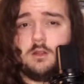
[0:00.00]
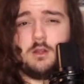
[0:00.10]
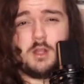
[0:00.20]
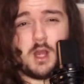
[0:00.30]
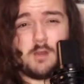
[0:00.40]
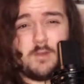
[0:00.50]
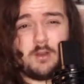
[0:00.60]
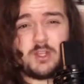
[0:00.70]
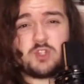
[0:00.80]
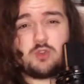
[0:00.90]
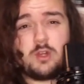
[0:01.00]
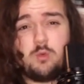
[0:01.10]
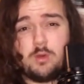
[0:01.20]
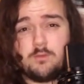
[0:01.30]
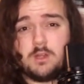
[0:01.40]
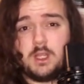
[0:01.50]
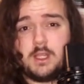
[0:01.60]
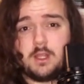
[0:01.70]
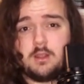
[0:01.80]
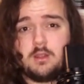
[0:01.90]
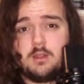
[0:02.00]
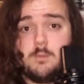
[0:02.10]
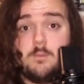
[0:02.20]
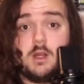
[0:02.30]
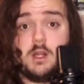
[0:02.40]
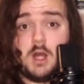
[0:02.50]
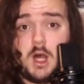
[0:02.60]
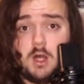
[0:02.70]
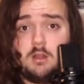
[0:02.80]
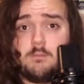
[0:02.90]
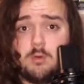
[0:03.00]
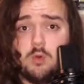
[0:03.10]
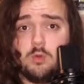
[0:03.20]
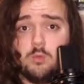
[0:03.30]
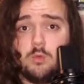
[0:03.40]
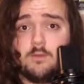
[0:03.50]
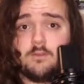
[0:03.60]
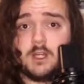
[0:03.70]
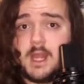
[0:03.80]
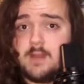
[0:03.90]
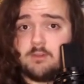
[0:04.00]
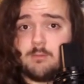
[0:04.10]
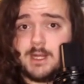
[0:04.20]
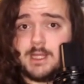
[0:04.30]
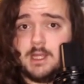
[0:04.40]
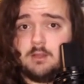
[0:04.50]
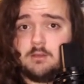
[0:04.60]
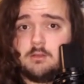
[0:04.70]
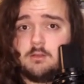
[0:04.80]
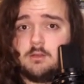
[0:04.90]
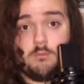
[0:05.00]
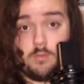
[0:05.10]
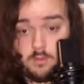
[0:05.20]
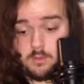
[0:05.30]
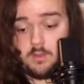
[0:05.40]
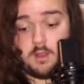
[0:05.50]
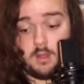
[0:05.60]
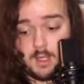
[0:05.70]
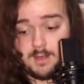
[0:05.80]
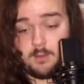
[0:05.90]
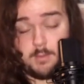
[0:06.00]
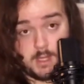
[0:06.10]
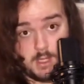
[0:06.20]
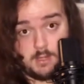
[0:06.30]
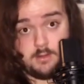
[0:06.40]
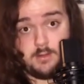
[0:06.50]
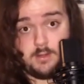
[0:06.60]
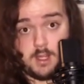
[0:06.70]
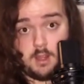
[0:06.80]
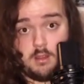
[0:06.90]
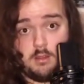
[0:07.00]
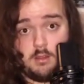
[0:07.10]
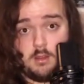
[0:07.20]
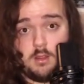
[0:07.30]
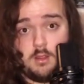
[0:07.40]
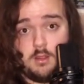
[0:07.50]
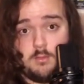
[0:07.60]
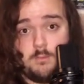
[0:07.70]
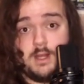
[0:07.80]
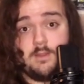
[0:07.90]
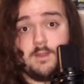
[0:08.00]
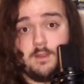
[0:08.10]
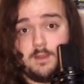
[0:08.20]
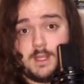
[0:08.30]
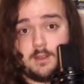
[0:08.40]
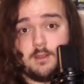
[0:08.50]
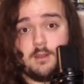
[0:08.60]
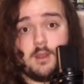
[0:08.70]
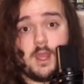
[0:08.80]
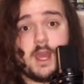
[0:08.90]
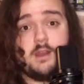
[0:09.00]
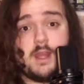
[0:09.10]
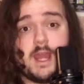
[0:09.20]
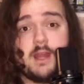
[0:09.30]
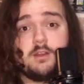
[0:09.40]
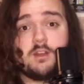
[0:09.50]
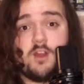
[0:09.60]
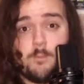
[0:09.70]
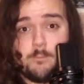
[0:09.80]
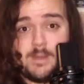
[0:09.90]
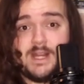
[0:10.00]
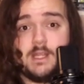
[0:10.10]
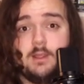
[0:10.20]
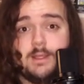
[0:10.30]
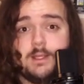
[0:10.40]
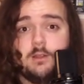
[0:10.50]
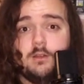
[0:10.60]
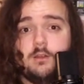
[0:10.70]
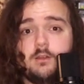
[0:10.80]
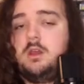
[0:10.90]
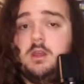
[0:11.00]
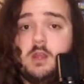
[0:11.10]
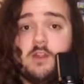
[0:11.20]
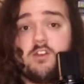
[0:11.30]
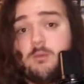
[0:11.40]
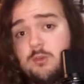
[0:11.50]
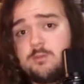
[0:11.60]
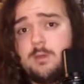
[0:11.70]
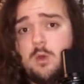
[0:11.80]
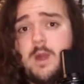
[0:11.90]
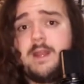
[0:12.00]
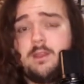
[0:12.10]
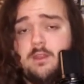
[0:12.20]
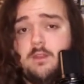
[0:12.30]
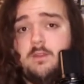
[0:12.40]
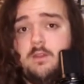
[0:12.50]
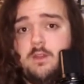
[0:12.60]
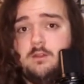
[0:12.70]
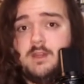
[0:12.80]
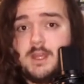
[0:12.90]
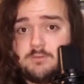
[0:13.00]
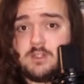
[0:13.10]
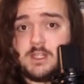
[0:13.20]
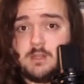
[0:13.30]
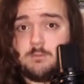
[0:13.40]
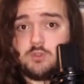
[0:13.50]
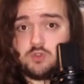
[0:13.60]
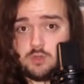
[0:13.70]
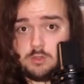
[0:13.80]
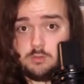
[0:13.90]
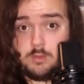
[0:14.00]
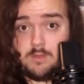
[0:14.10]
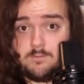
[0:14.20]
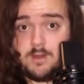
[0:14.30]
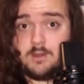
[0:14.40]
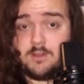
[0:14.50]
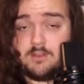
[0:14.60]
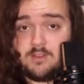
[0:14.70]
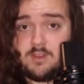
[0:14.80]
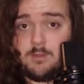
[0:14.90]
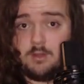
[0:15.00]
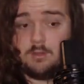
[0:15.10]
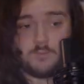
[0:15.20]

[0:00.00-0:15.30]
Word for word: Not a very strict one for Link, but an all important one for everybody else. The clock began to tick, meaning that Link had to act immediately. It's almost poetic then that the dev team struggled with a very similar